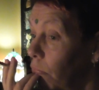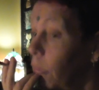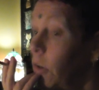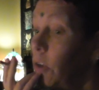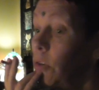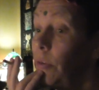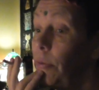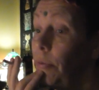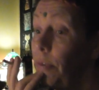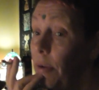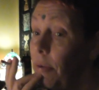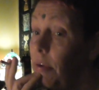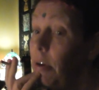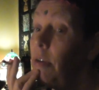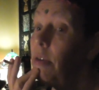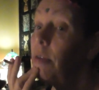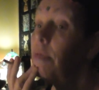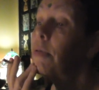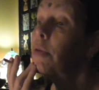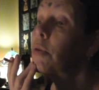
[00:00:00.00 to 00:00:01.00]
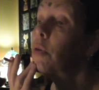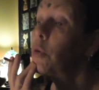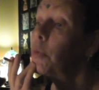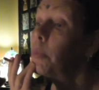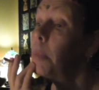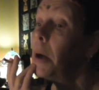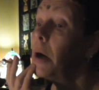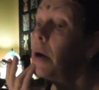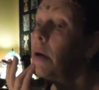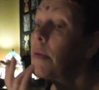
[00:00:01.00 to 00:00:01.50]
it's a very
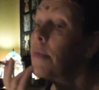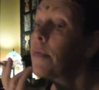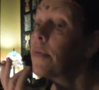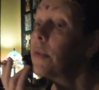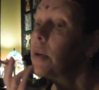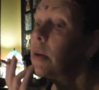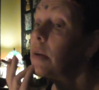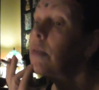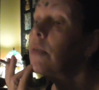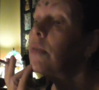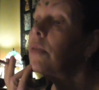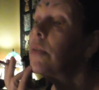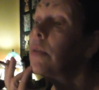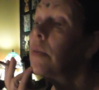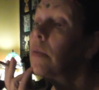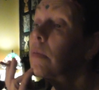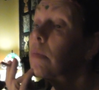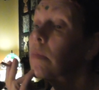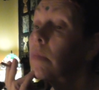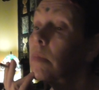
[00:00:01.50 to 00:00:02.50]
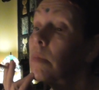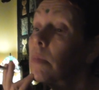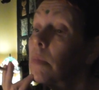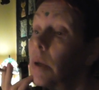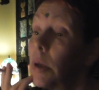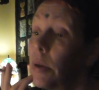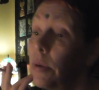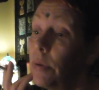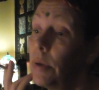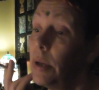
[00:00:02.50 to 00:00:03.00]
difficult path, this.
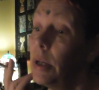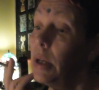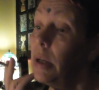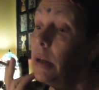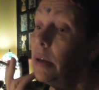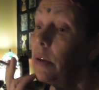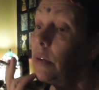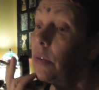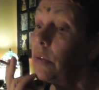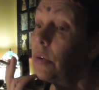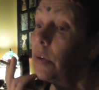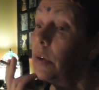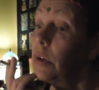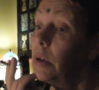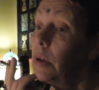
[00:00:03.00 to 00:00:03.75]
It really is.